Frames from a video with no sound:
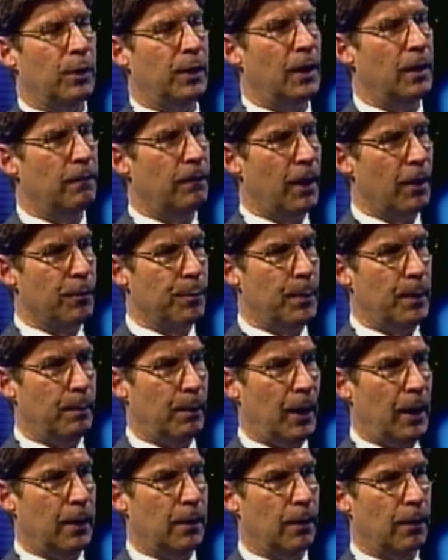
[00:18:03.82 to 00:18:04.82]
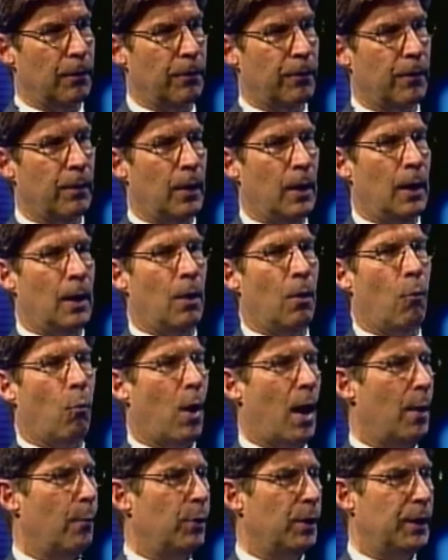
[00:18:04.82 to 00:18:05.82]
the investment bankers.
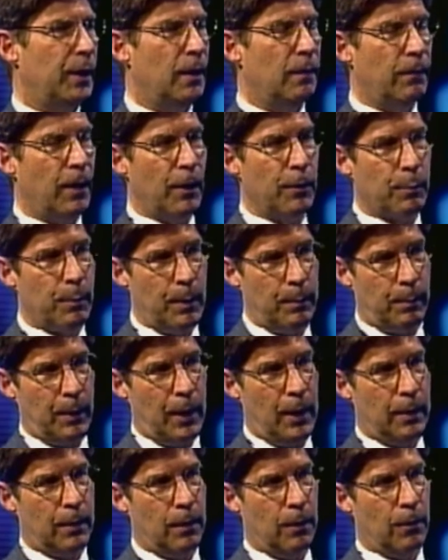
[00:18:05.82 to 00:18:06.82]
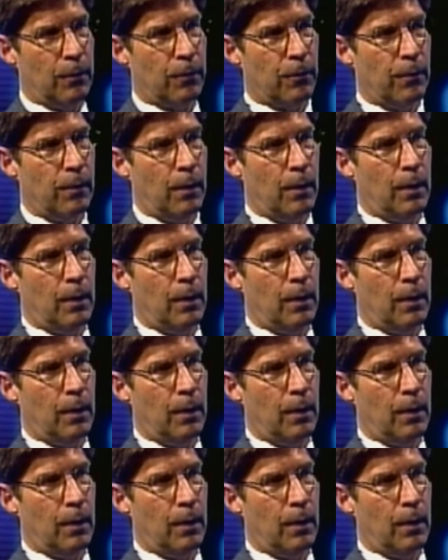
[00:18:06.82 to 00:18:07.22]
Why would the investment bankers